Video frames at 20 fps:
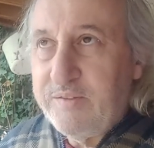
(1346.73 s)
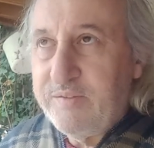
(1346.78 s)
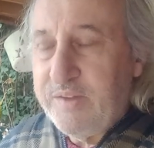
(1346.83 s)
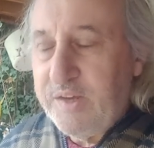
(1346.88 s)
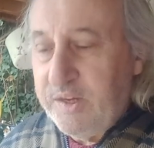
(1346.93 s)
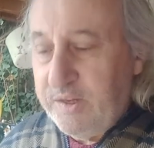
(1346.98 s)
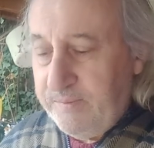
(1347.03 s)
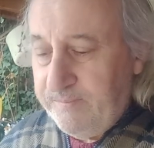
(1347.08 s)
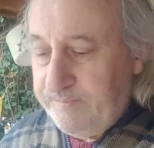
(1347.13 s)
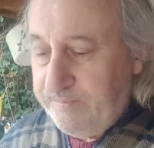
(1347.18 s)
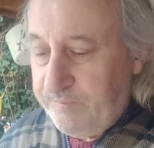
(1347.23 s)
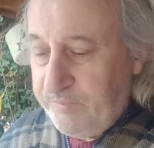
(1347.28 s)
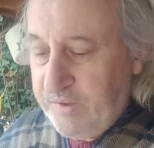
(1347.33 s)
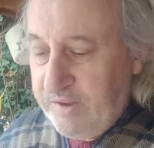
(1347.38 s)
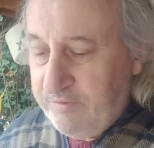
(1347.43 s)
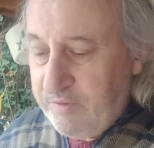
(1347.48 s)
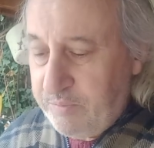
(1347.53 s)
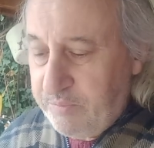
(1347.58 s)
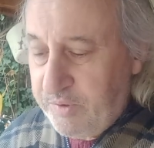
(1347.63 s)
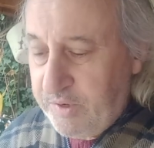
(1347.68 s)
think
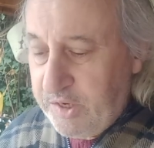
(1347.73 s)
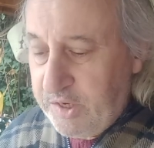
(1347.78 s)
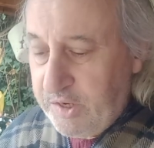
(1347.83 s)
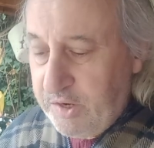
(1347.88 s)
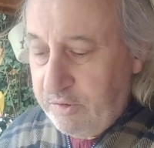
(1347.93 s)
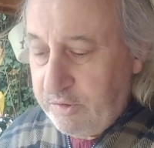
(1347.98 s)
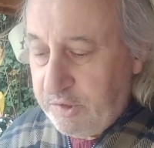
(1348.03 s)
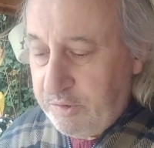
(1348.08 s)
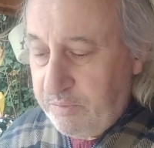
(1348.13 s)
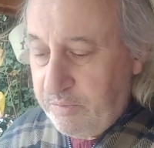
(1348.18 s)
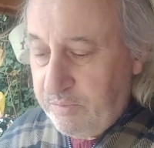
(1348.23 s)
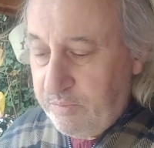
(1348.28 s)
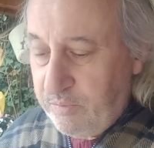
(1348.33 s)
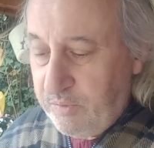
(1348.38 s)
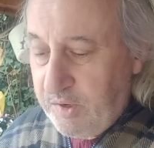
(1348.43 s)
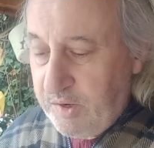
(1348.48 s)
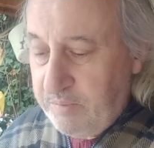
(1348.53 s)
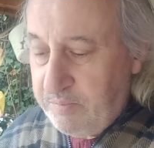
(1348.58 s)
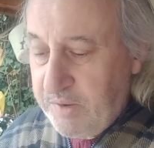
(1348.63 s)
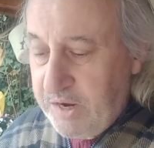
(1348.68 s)
everybody knows
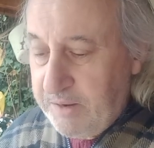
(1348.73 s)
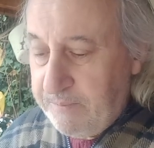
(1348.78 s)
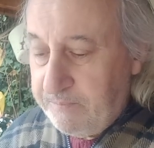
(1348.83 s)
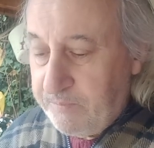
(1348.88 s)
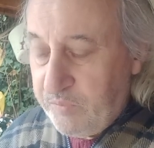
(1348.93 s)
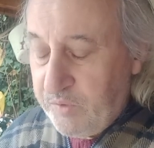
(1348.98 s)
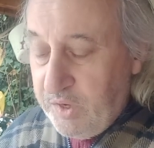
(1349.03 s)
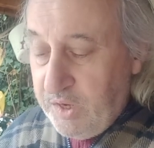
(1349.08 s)
what I mean.